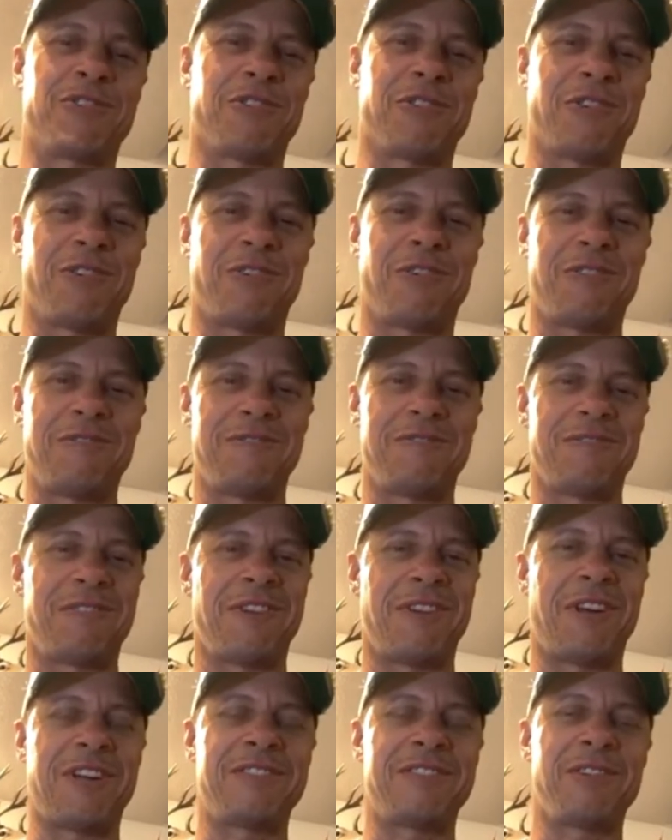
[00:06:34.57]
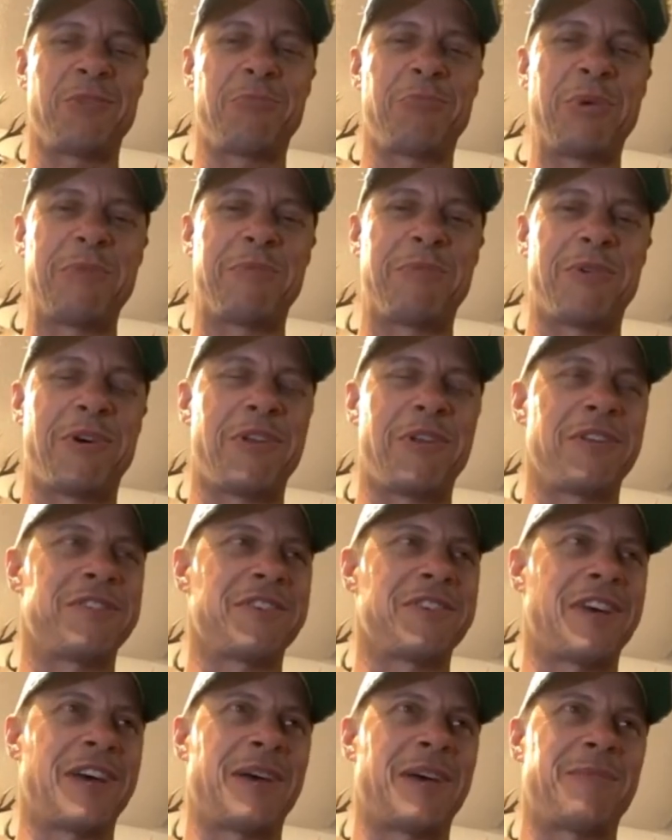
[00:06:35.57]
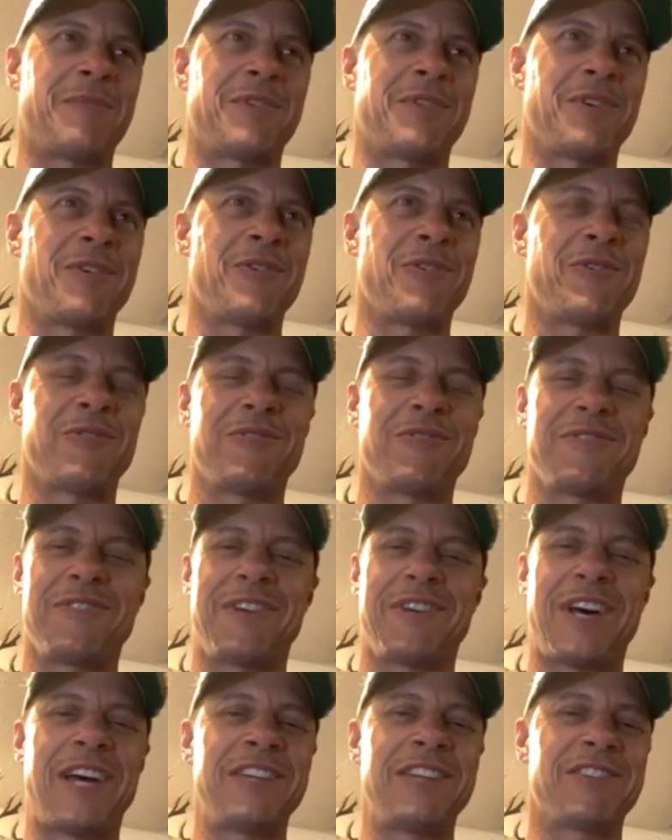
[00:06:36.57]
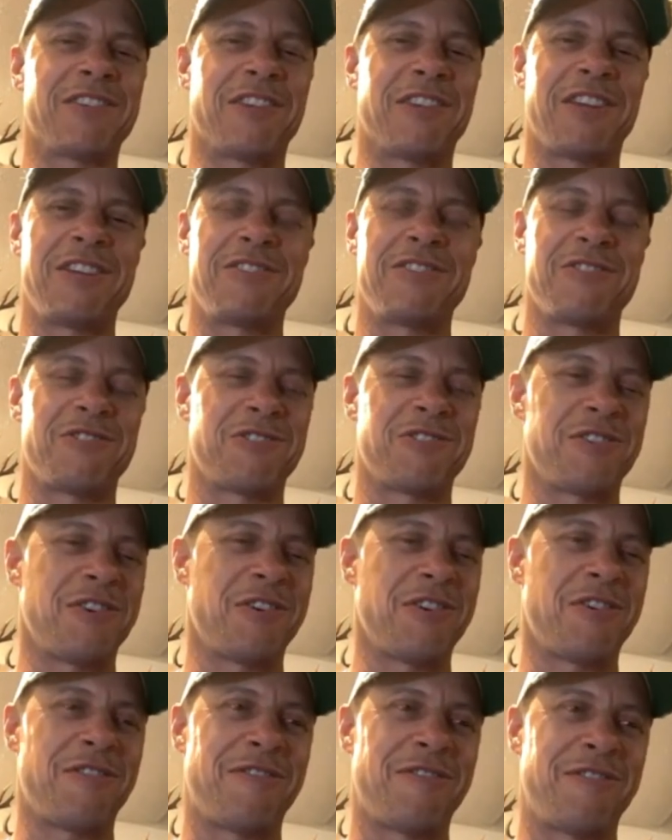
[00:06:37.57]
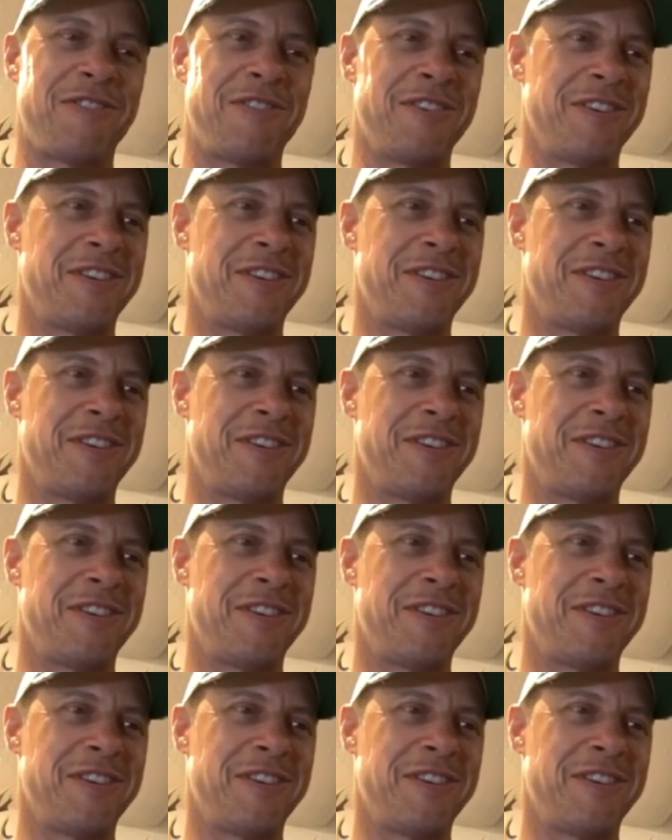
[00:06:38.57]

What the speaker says: So I mean, I tell people all the time, don't isolate yourself,